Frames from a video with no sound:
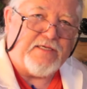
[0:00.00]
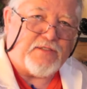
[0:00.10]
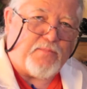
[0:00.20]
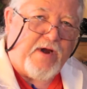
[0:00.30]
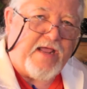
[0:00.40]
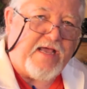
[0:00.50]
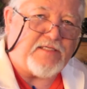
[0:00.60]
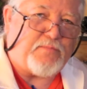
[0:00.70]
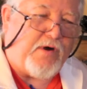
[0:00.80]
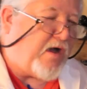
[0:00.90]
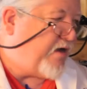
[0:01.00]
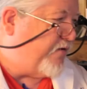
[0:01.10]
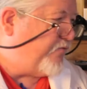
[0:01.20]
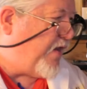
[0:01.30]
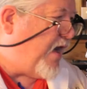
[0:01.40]
spring has sprung
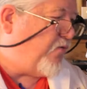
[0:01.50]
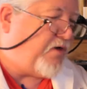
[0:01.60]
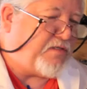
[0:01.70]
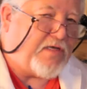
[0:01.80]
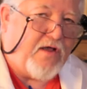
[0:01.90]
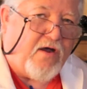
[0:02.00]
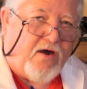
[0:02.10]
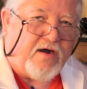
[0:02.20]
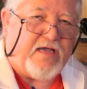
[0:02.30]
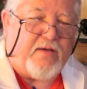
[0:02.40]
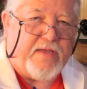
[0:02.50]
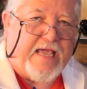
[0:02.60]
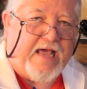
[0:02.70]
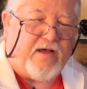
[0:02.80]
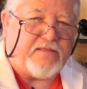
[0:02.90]
and flowers are
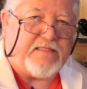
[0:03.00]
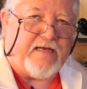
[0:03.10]
coming out.